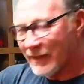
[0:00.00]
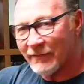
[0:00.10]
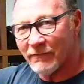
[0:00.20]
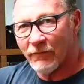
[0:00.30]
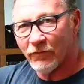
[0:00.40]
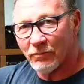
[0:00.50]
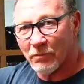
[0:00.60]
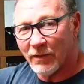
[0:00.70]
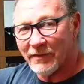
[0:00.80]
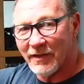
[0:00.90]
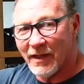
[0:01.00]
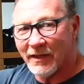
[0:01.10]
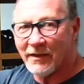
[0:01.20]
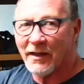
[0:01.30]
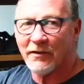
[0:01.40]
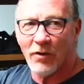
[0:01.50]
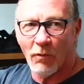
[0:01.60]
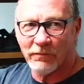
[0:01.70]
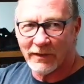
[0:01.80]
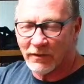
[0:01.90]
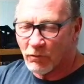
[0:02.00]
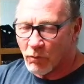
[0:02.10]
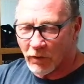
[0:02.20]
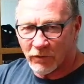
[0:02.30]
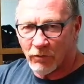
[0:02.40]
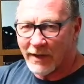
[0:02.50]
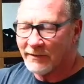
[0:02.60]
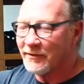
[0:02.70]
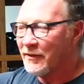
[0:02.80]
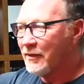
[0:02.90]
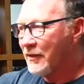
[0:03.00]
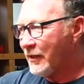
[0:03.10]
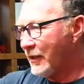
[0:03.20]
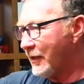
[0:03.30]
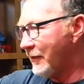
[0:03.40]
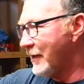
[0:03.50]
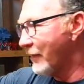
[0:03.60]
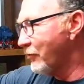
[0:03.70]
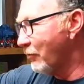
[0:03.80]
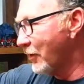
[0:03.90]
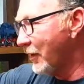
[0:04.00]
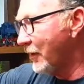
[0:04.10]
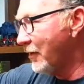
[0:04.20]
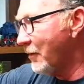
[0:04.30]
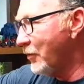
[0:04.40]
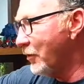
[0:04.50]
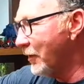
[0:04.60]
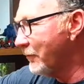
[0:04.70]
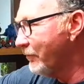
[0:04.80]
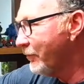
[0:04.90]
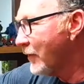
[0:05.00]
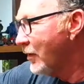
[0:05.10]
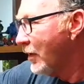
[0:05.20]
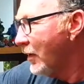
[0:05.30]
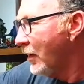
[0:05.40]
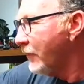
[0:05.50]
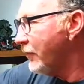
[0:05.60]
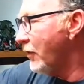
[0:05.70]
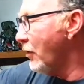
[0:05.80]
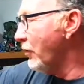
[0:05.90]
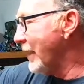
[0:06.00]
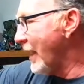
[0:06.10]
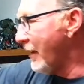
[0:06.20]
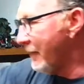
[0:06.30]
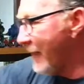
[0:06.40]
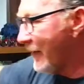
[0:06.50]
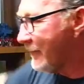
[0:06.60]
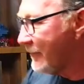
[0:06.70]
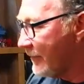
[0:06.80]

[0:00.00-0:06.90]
get the first print done, and hopefully it'll work great, and that's what we're going to end up doing. So yeah, that's